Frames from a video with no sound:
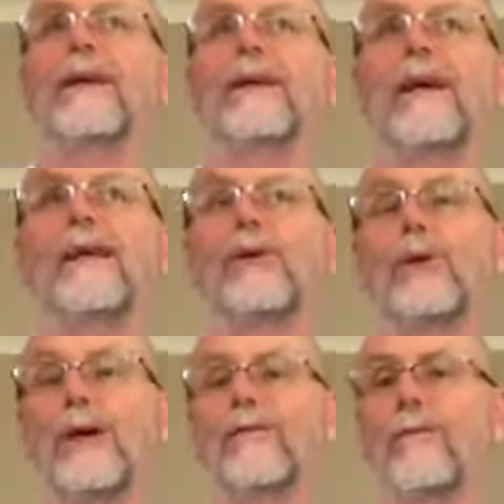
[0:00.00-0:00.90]
So that's
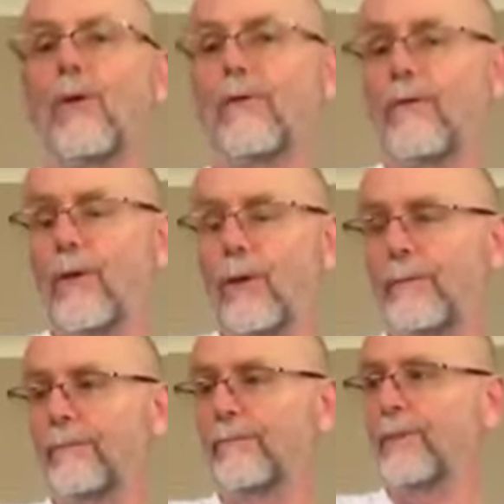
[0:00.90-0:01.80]
all in 4/4.
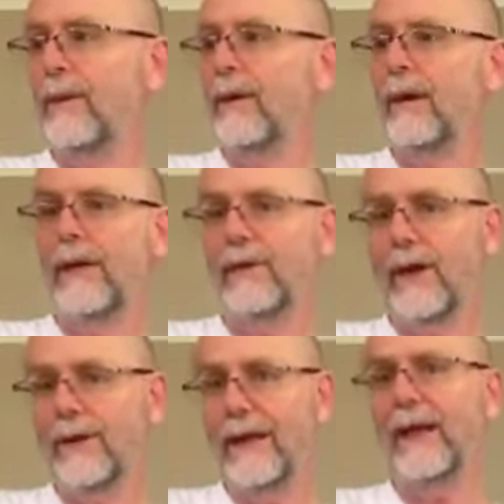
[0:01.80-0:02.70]
Even
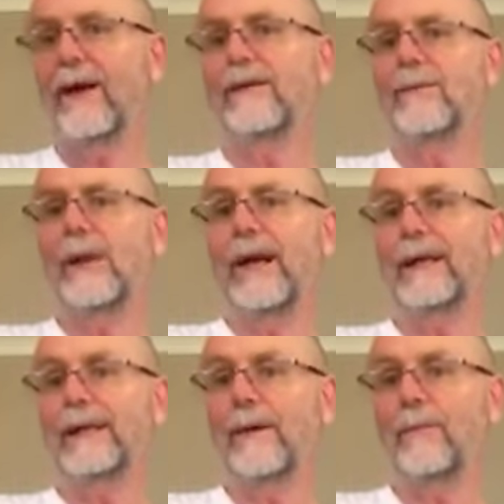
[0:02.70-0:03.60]
though then I was
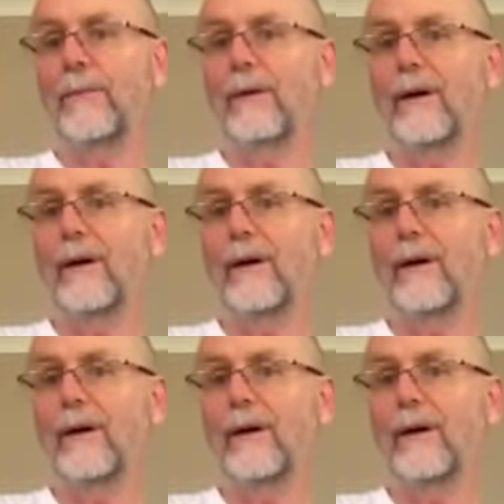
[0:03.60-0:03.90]
playing some